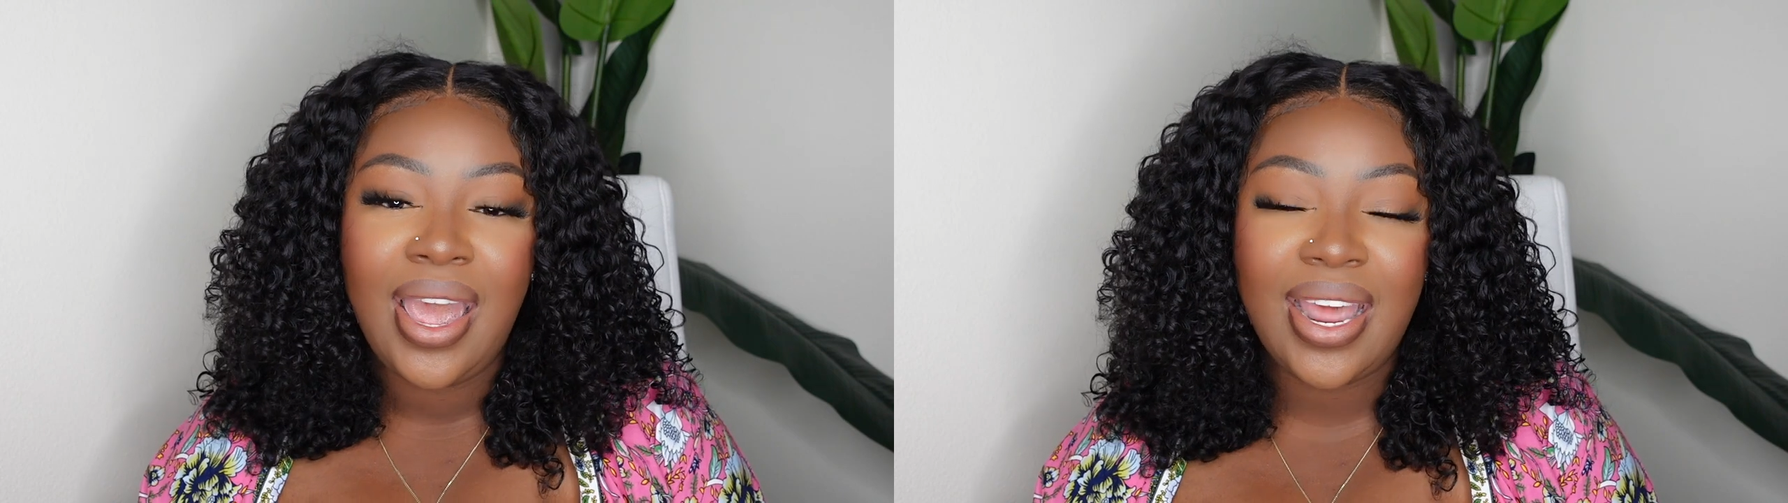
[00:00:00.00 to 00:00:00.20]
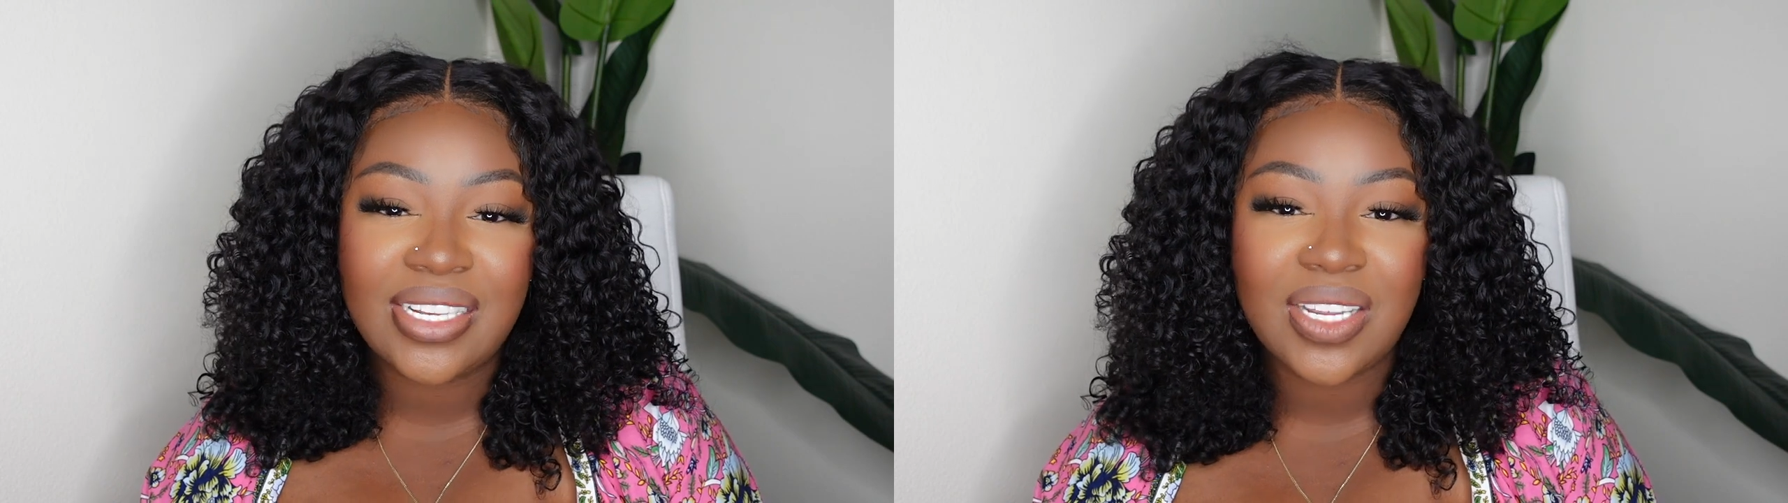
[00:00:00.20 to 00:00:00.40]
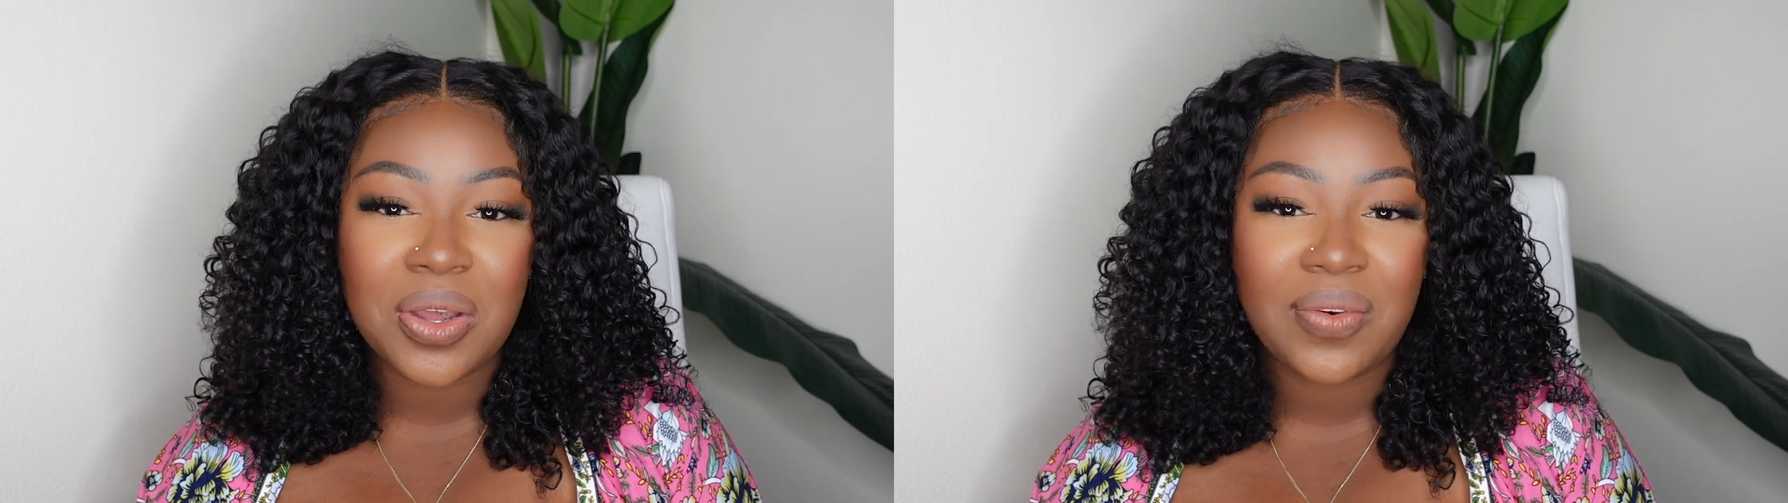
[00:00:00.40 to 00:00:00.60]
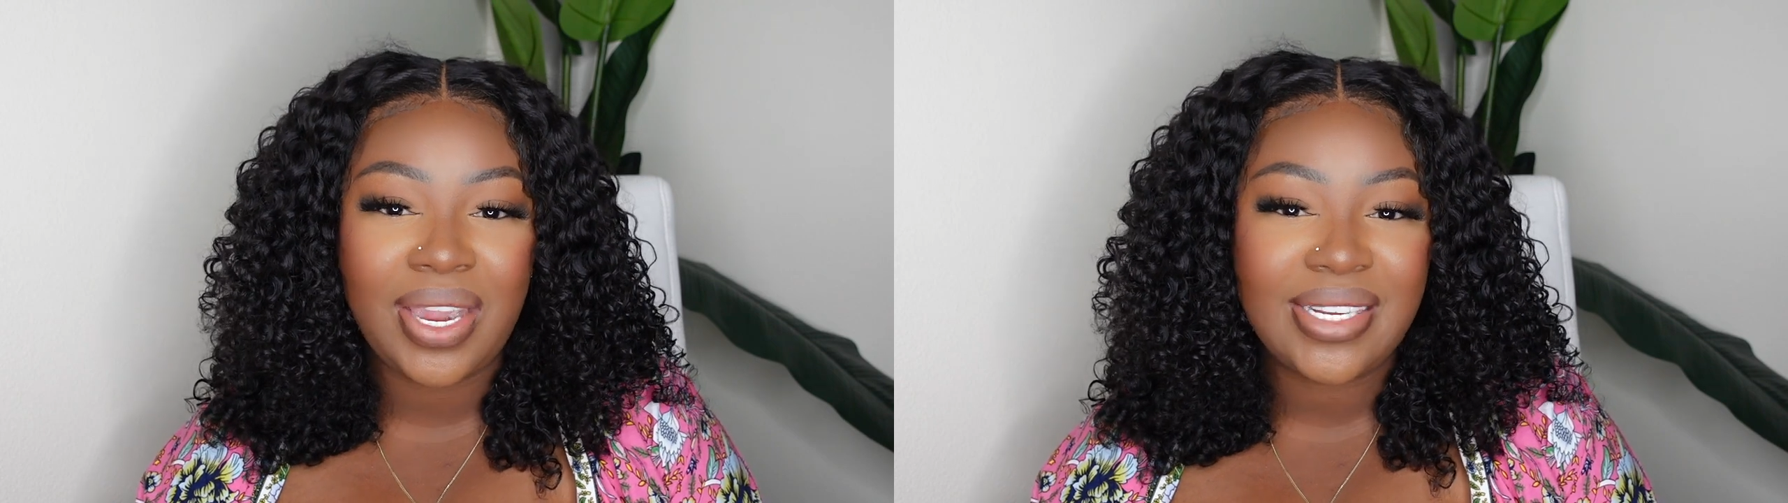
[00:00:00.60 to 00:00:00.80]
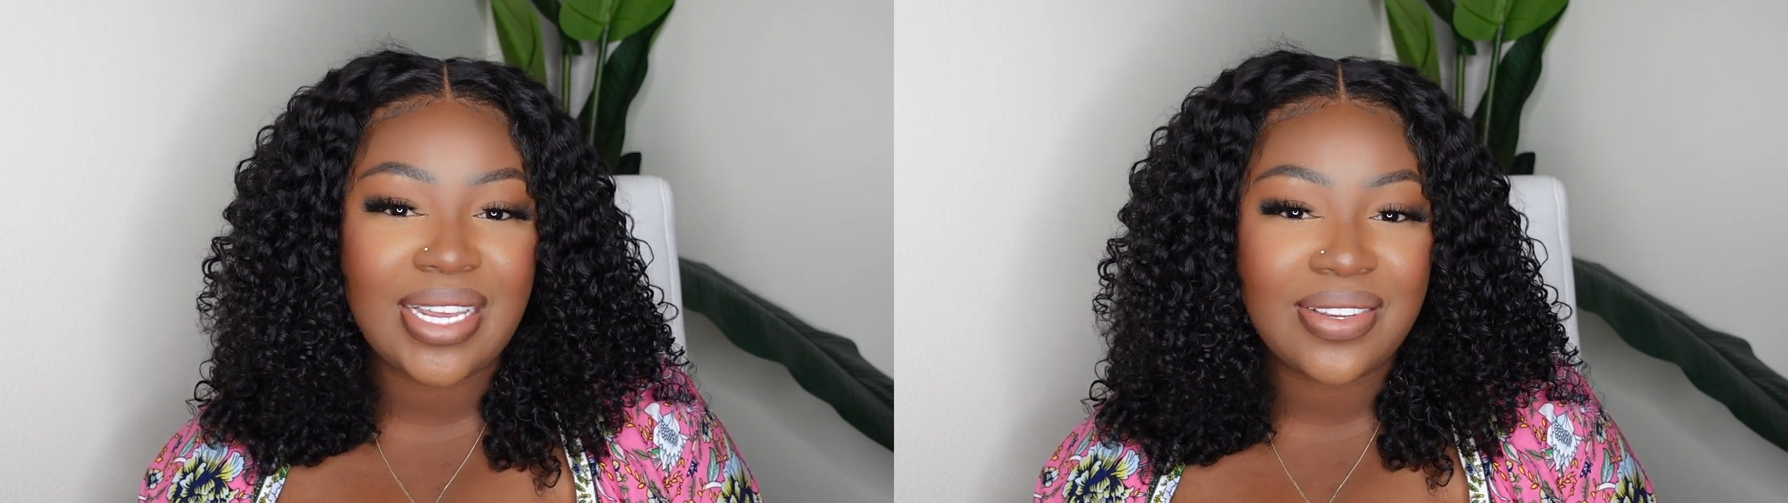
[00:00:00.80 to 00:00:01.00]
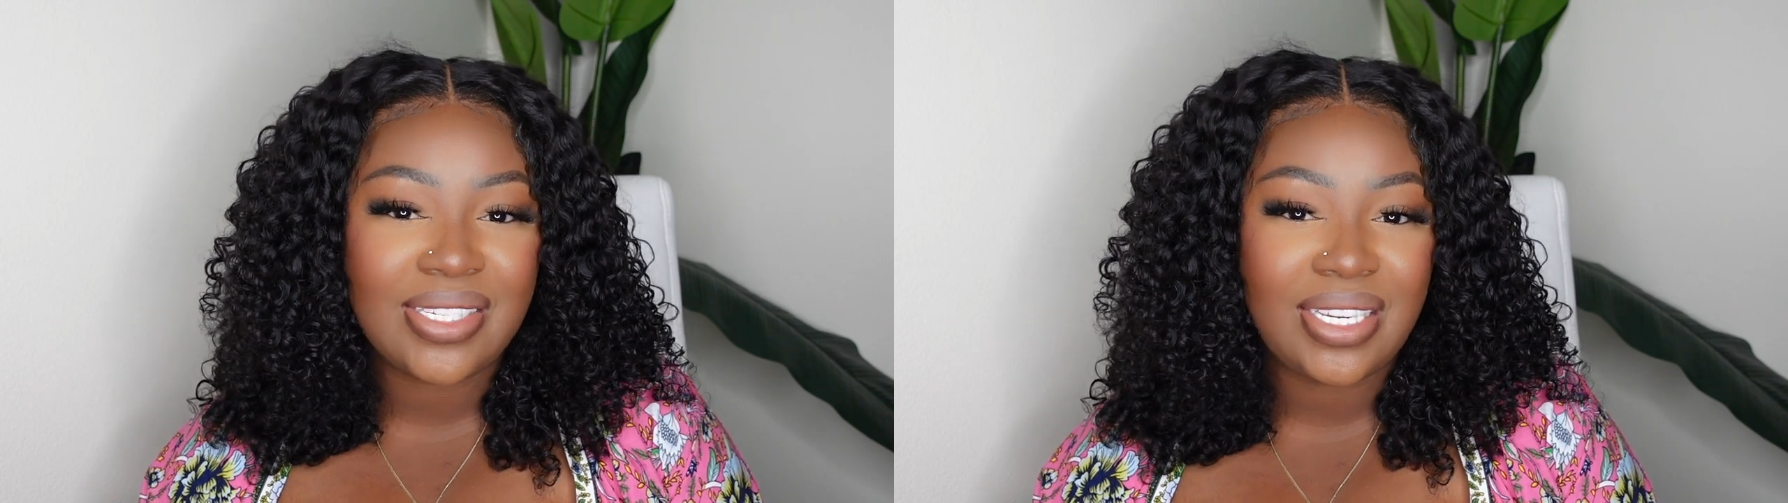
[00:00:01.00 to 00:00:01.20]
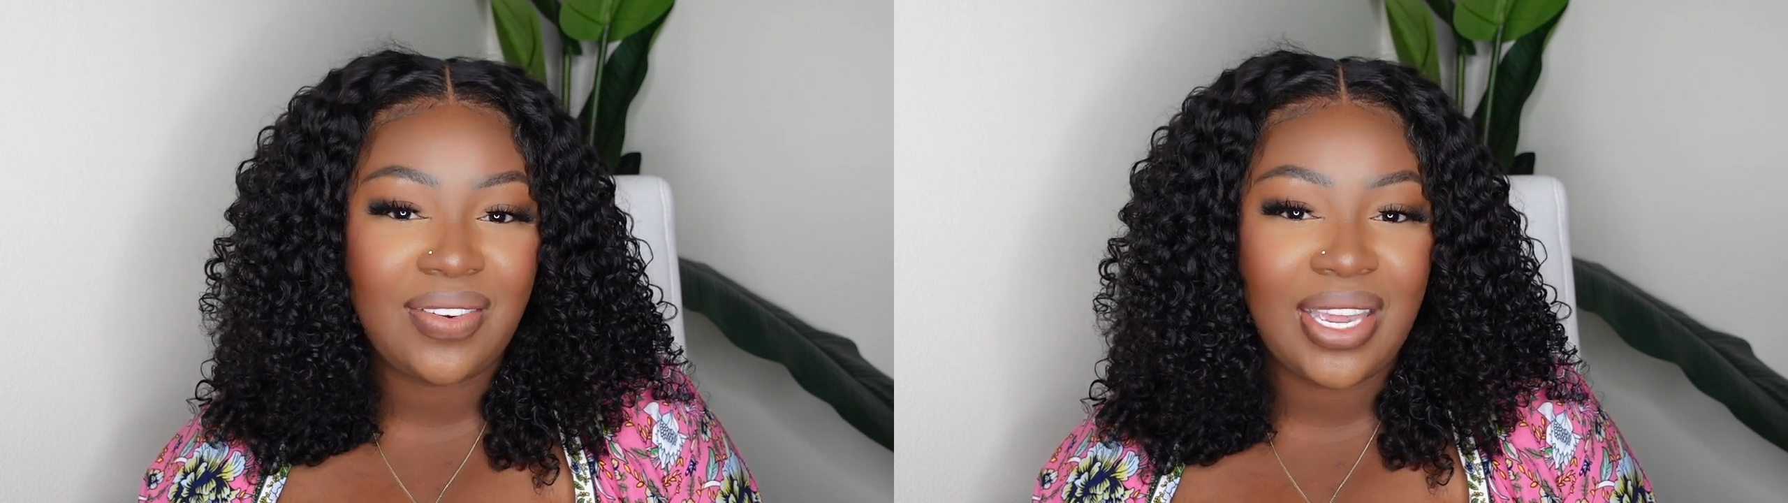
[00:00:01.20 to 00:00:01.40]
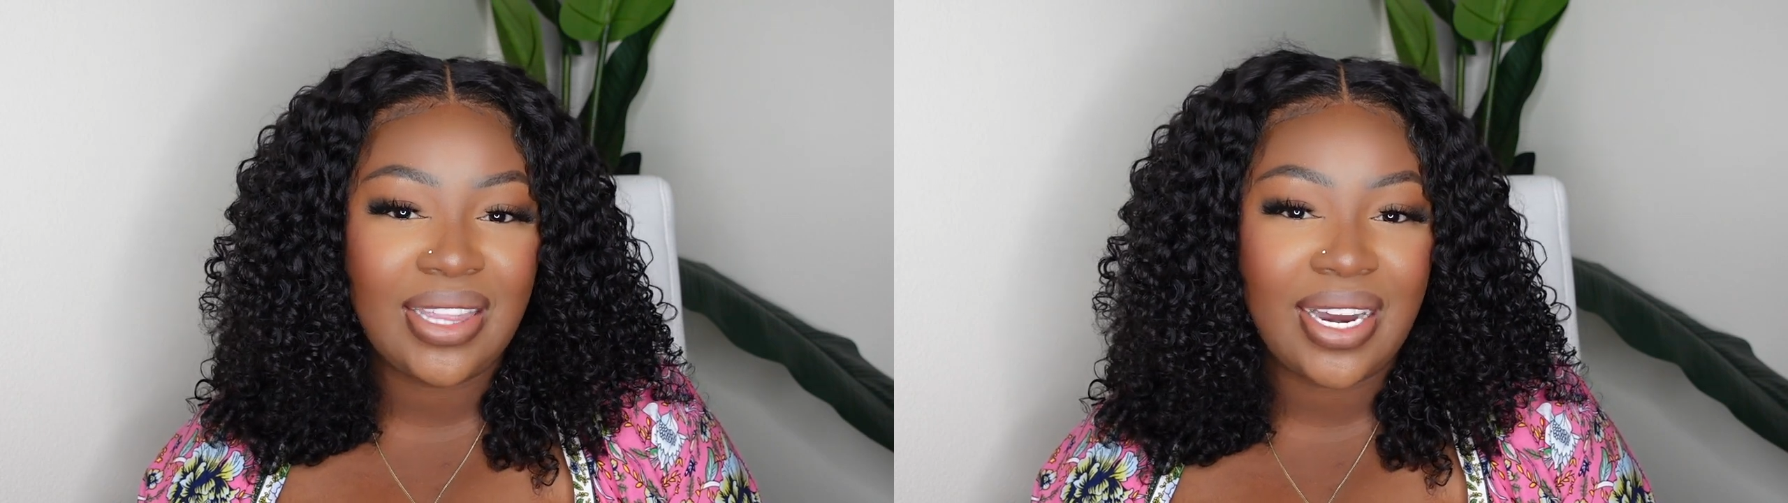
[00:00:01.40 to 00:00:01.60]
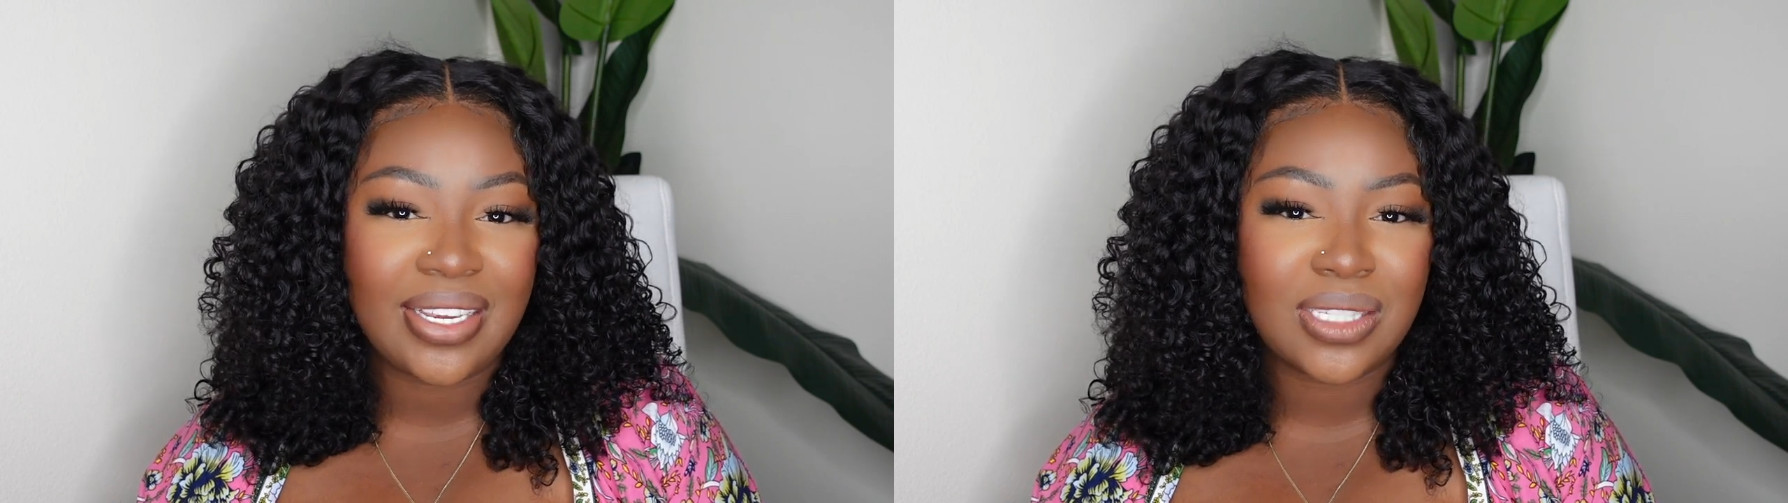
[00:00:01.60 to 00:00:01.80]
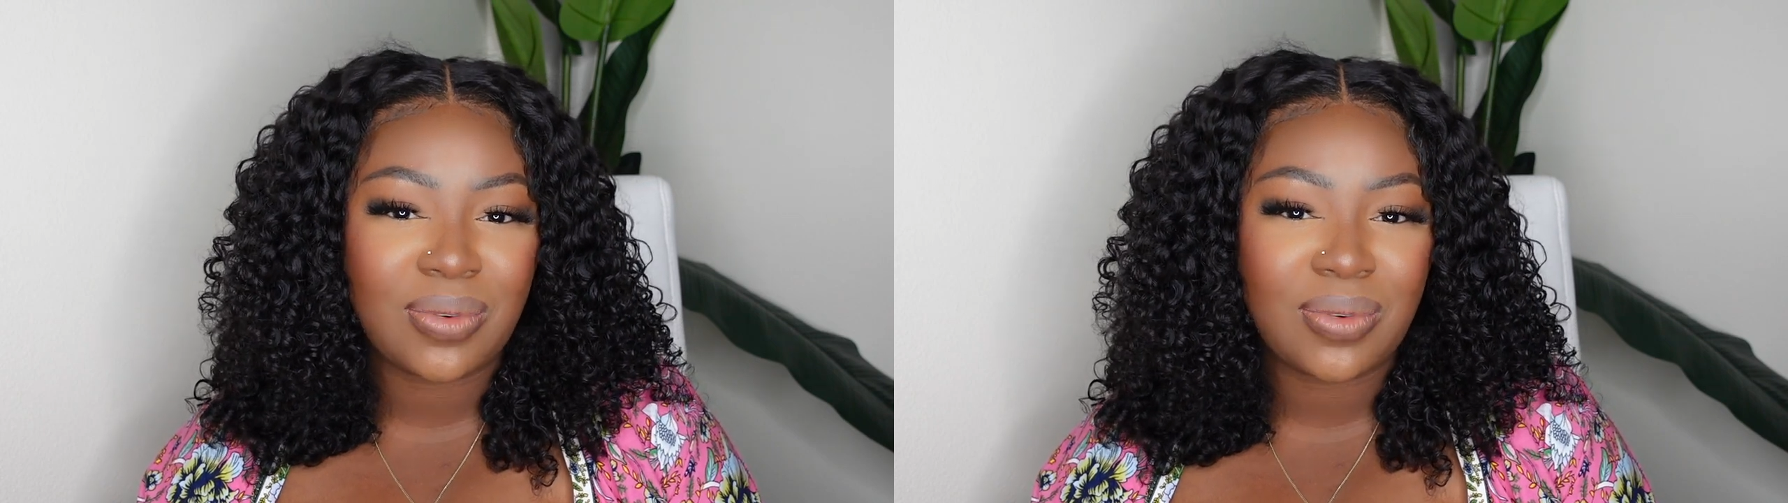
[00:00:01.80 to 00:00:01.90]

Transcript: and as always, I'll see you in the next